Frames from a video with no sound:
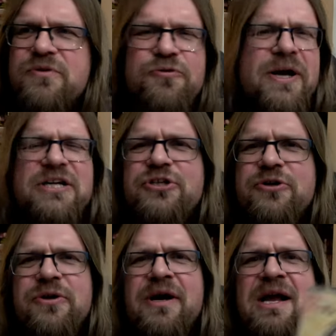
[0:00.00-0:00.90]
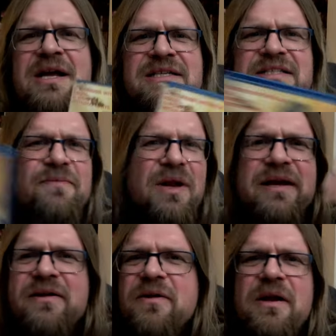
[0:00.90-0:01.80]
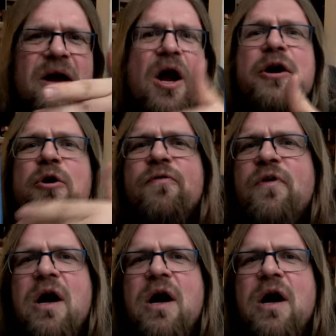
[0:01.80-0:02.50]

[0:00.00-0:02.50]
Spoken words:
treasure, some like Ark of